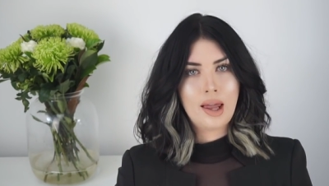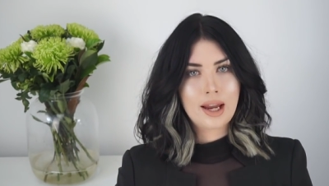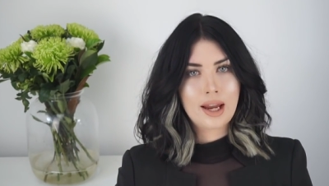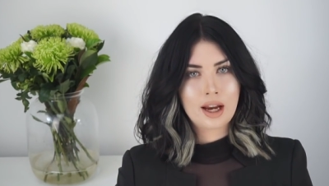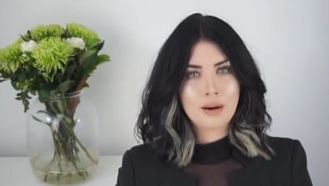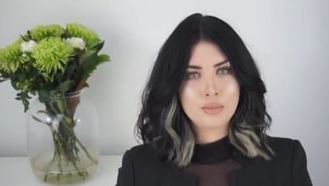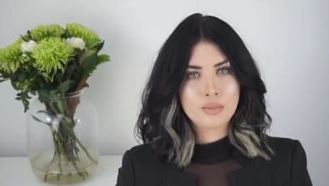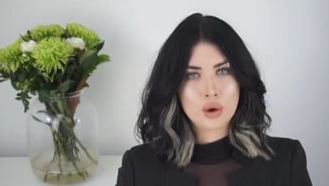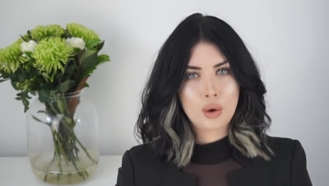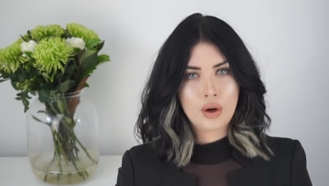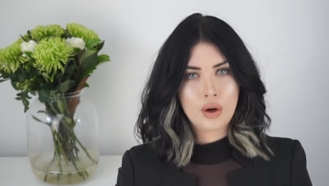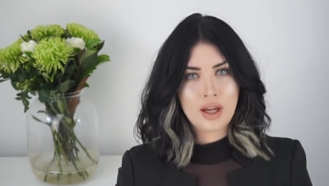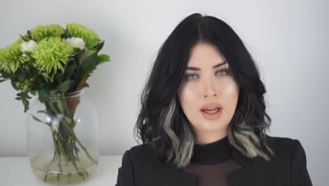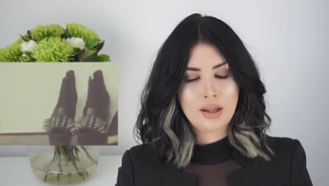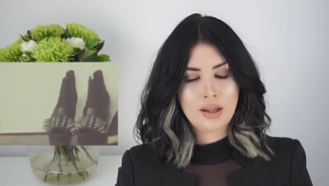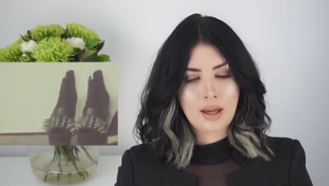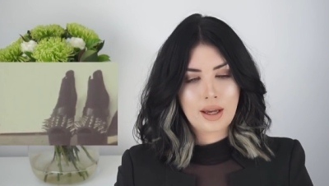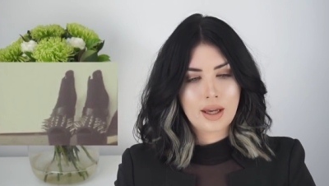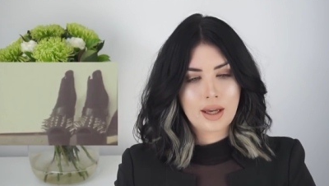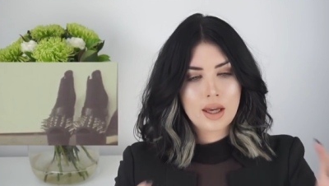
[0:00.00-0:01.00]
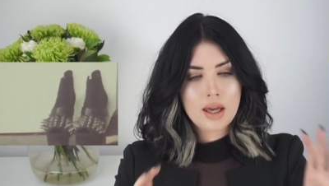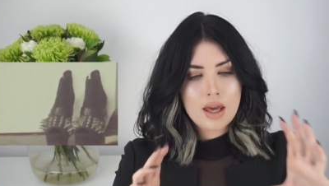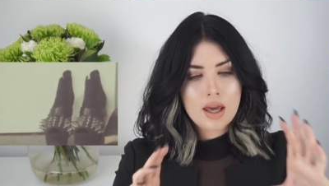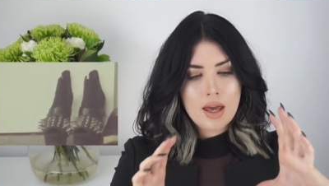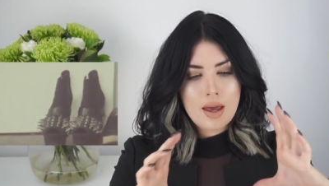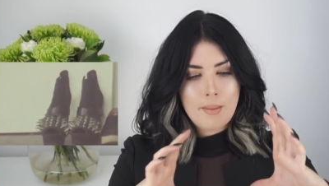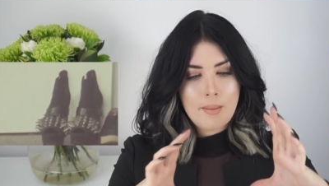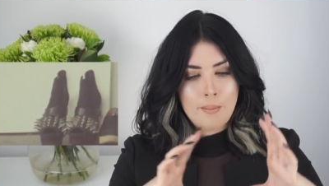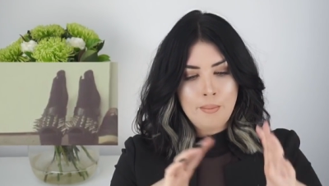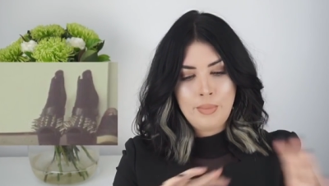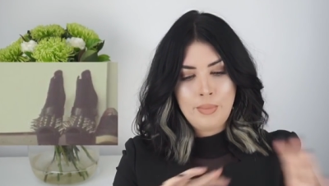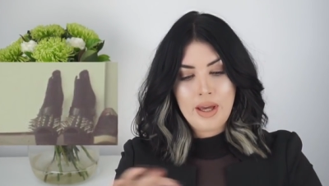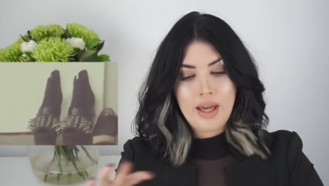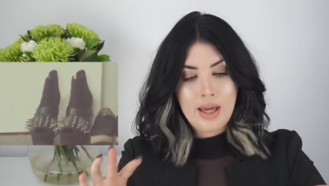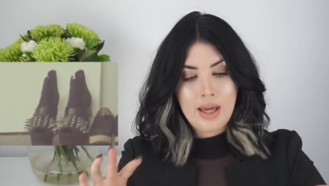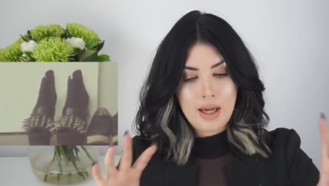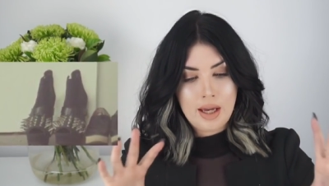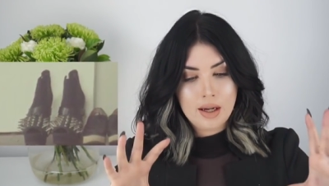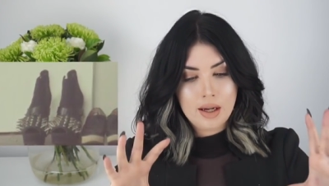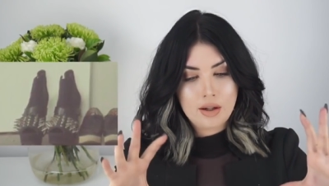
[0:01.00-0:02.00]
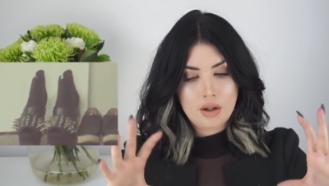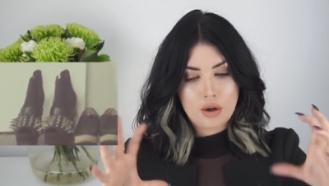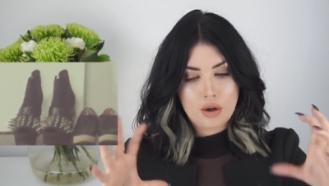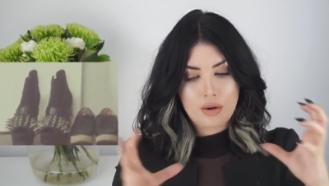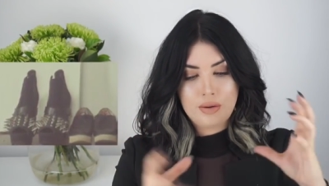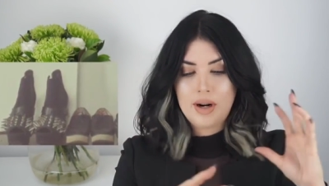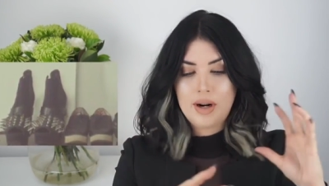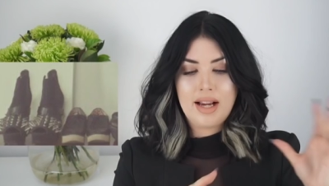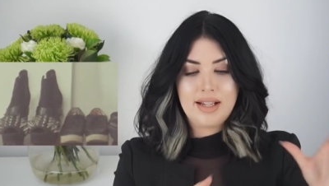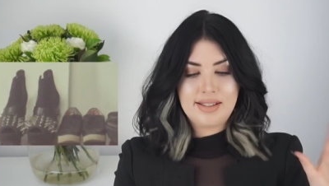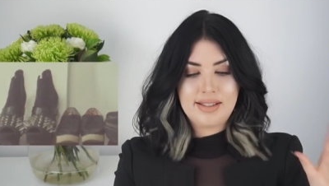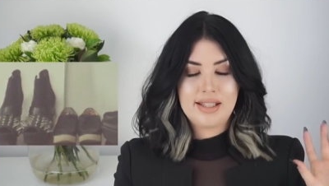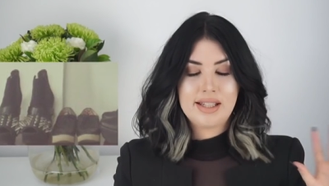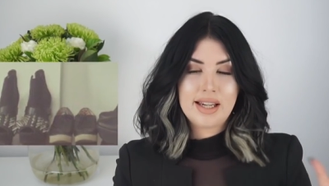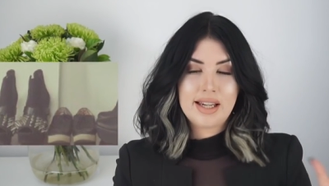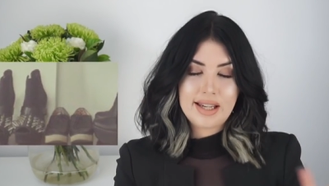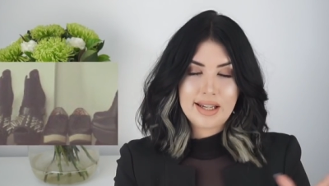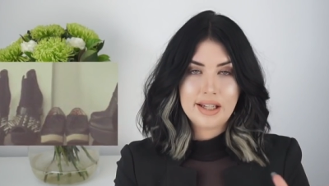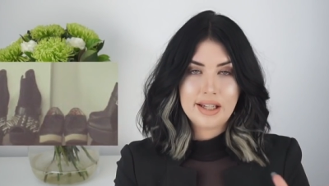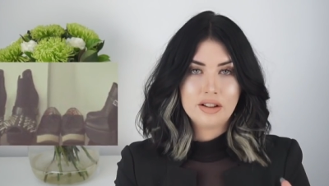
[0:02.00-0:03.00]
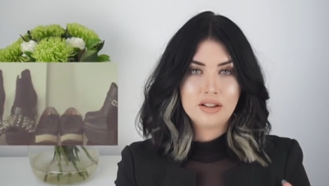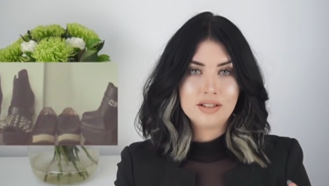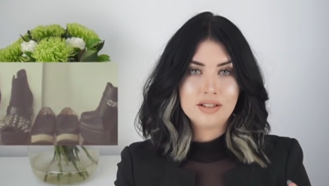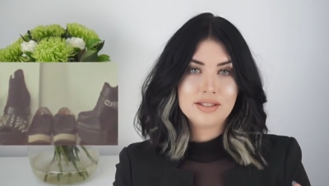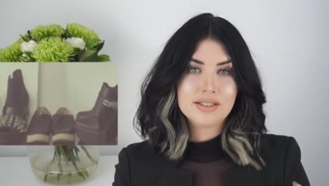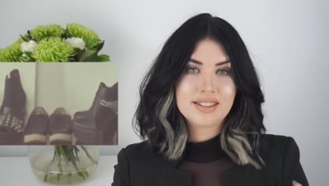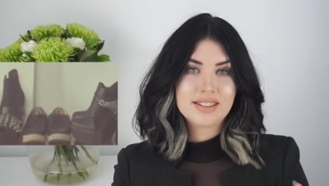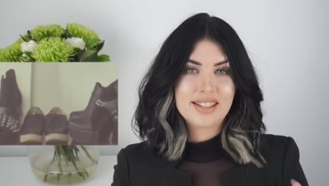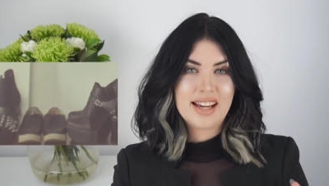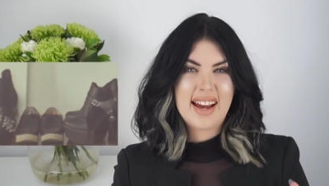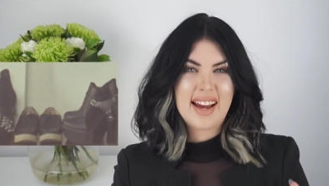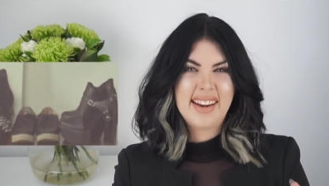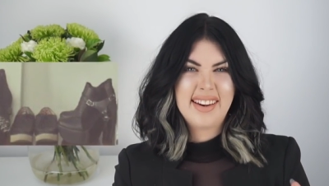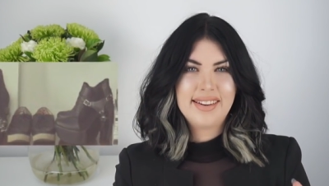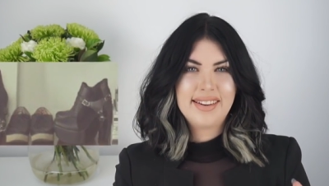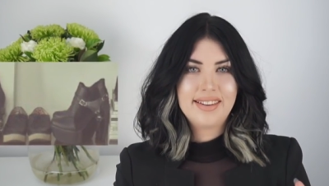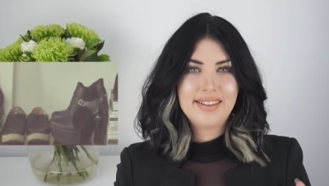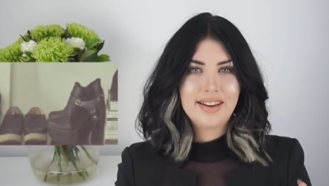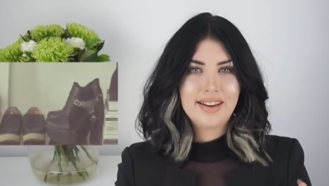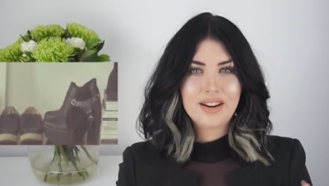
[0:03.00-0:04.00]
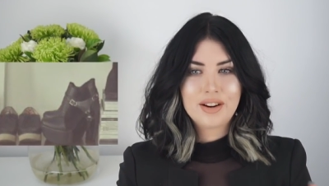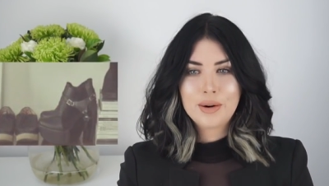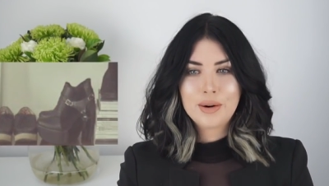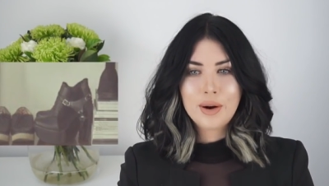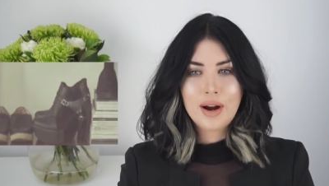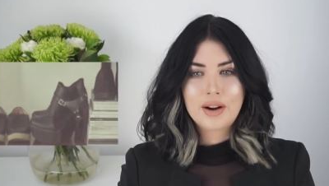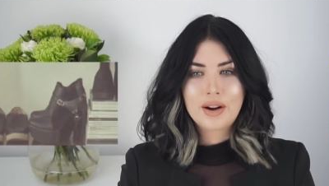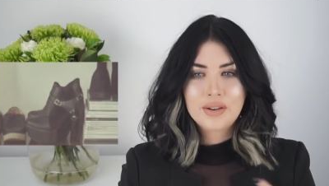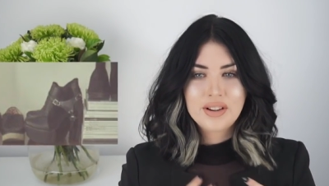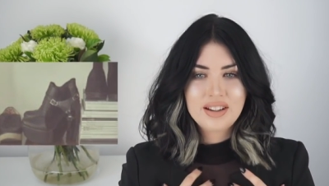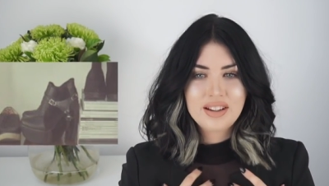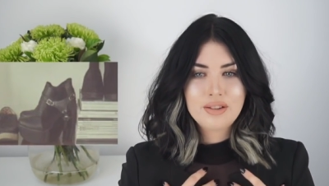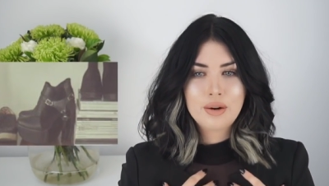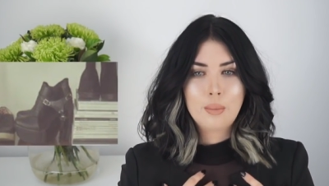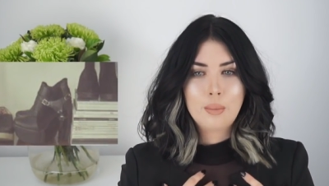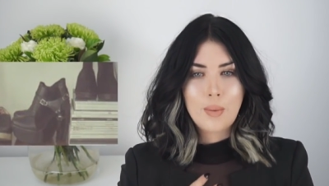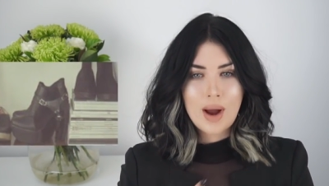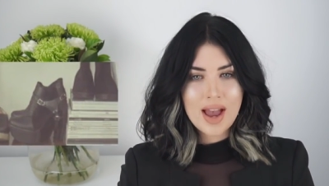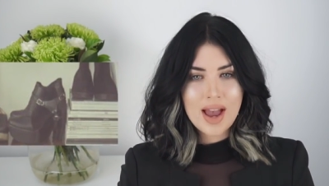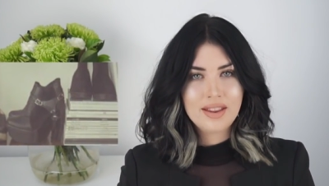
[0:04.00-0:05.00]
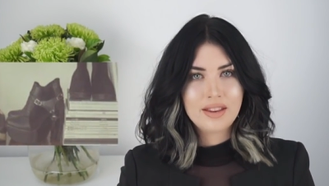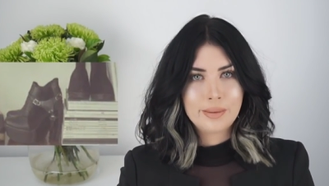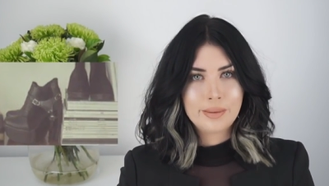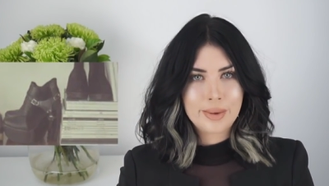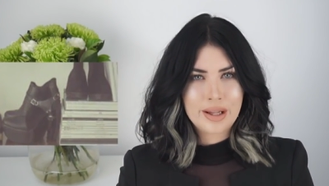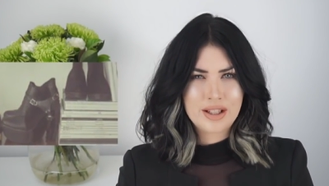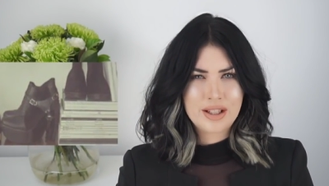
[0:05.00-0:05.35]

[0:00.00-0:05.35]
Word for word: Like I'm talking like big crazy heels that I don't know, I couldn't even wear them.